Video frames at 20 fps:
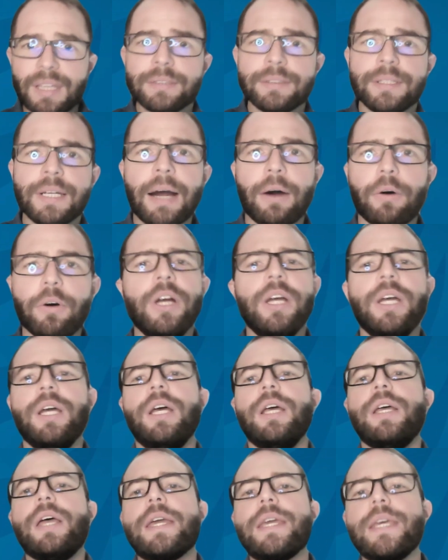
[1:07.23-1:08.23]
Now,
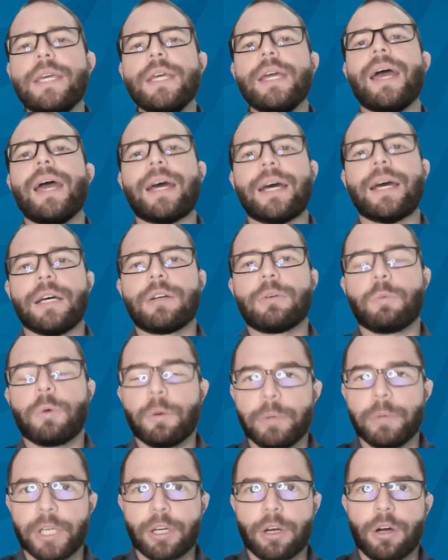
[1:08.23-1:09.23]
he had
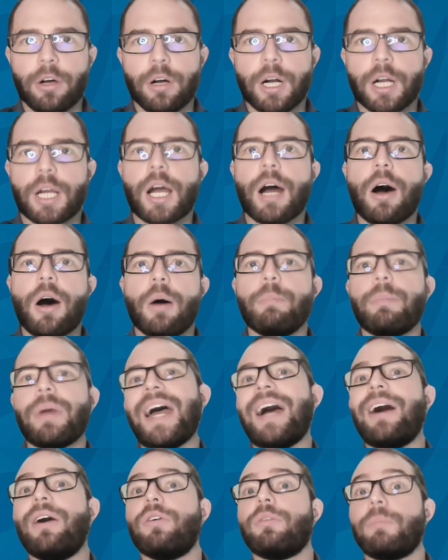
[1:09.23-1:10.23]
what we call a
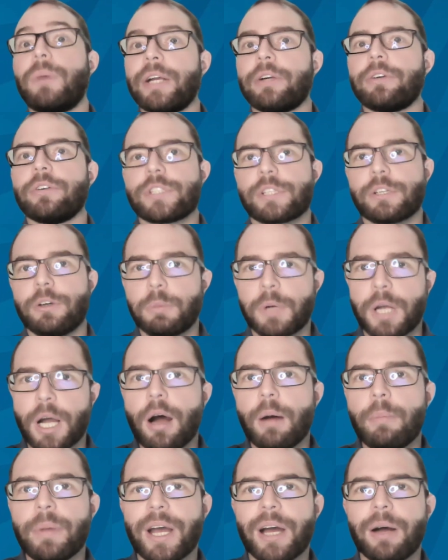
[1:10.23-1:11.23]
compound microscope.
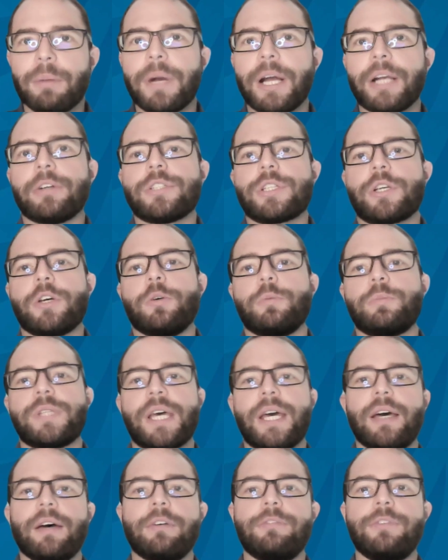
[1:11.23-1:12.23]
Compound microscopes
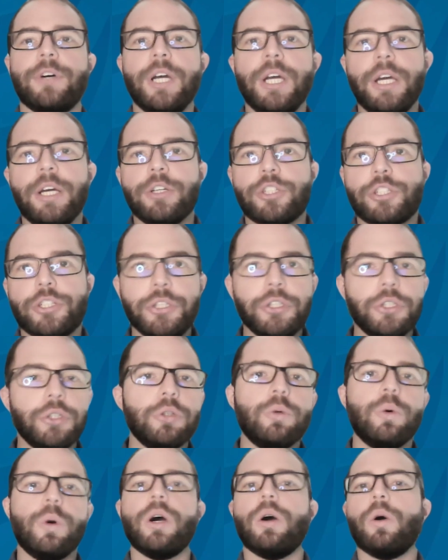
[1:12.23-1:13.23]
have
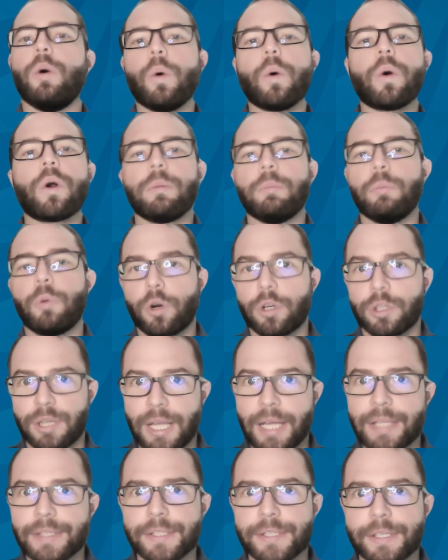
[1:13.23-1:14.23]
two or more
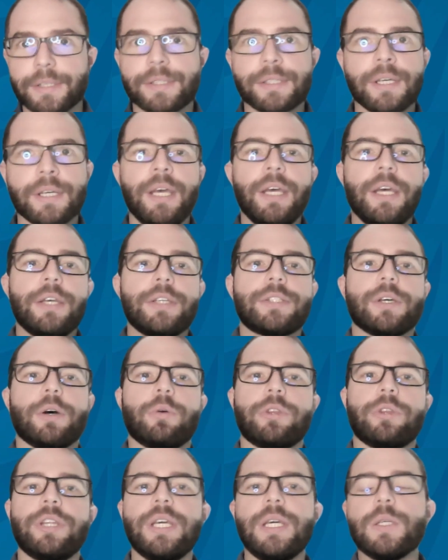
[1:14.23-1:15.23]
lenses.
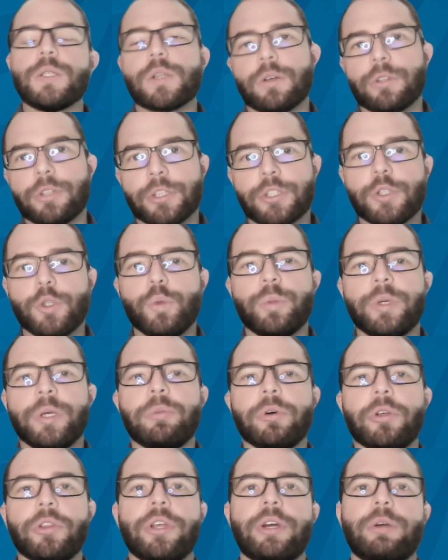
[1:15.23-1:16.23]
So these are the two
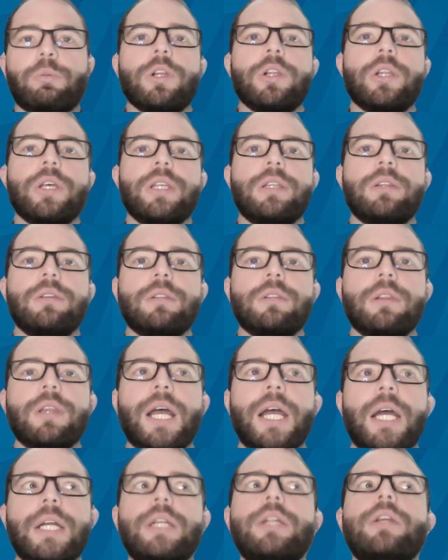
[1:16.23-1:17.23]
people that really
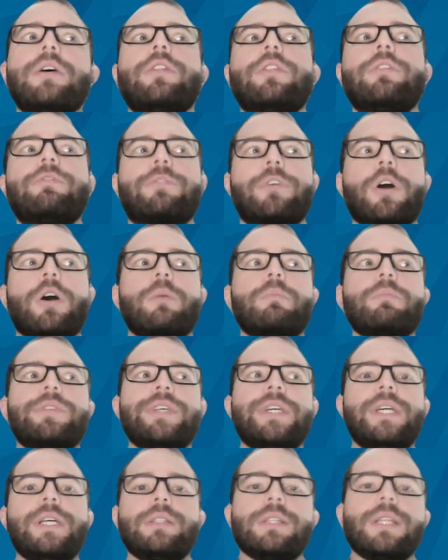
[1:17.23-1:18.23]
led from
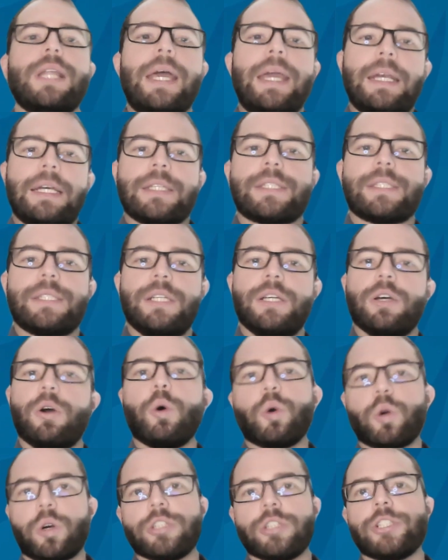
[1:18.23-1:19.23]
the legacy
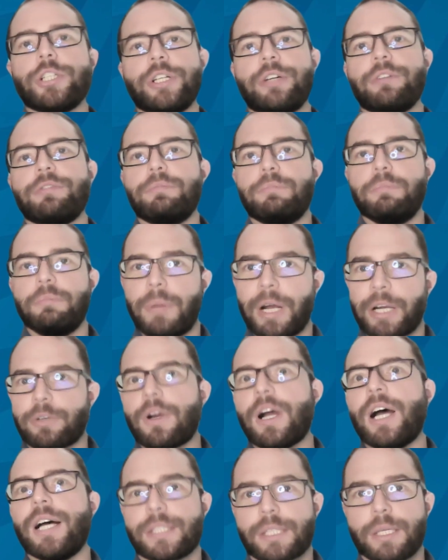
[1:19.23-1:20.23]
origin of
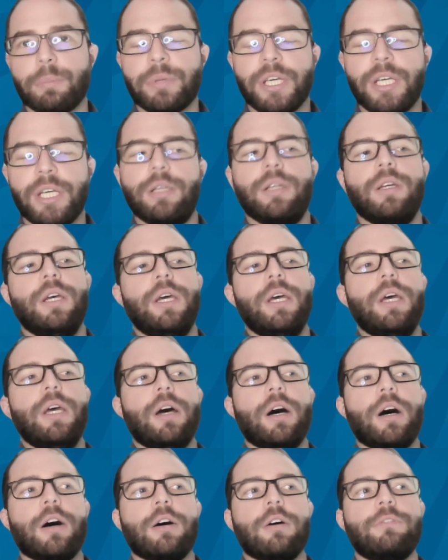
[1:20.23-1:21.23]
microscopy,
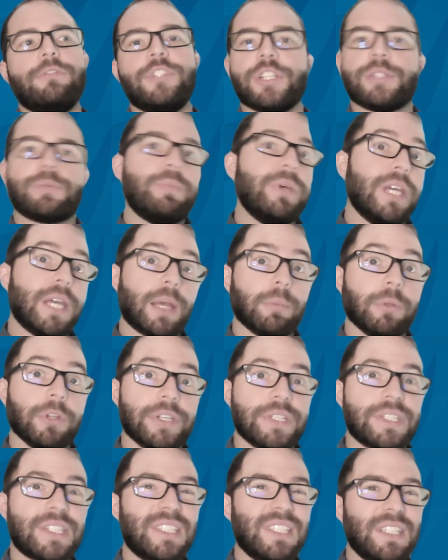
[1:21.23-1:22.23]
of just being able
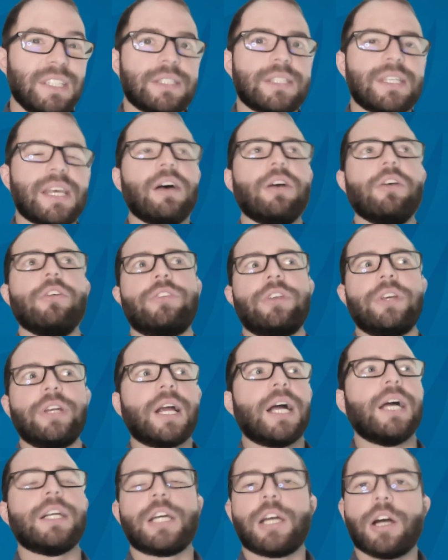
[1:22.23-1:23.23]
to see cells and
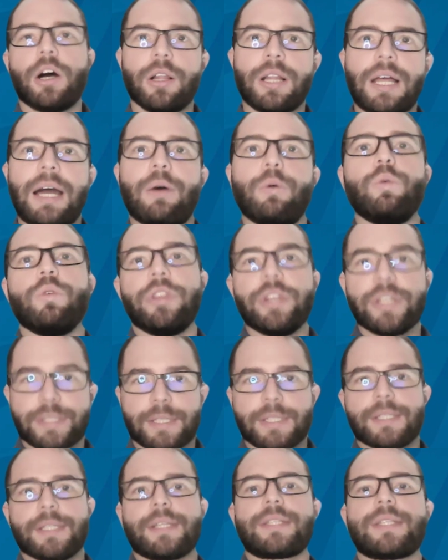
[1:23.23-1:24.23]
kind of call out this
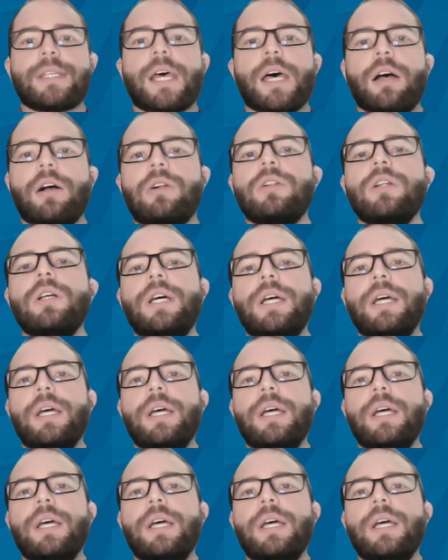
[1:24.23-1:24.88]
is a cell.